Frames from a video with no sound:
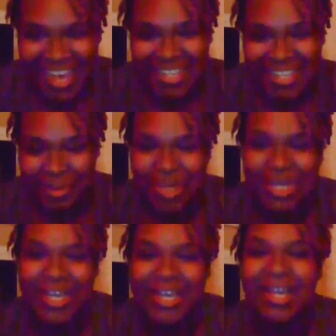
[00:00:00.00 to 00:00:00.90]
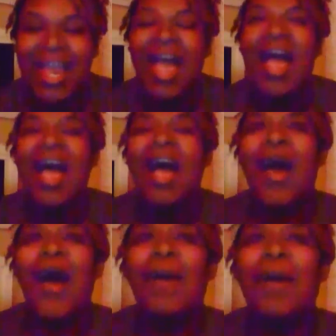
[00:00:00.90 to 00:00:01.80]
to be here.
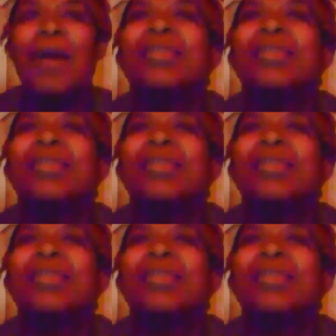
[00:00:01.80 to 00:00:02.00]
I